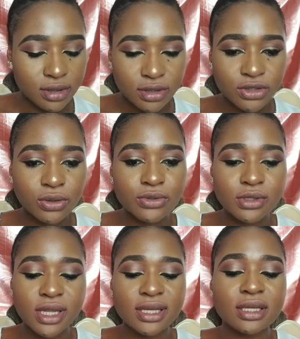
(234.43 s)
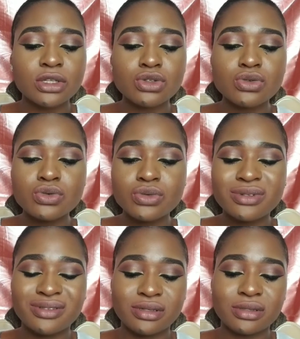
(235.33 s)
It's also like a
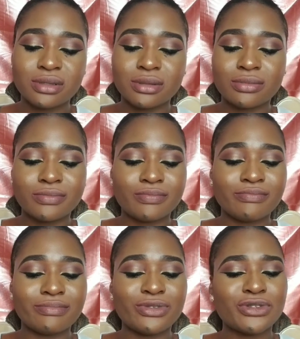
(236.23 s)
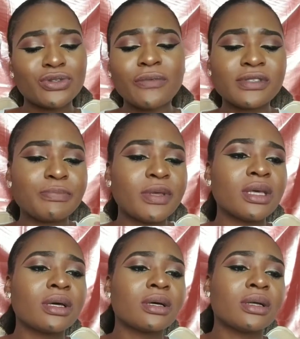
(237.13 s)
nude soft
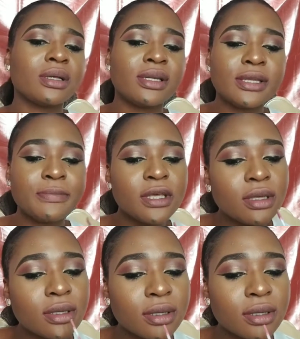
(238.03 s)
pink lippy.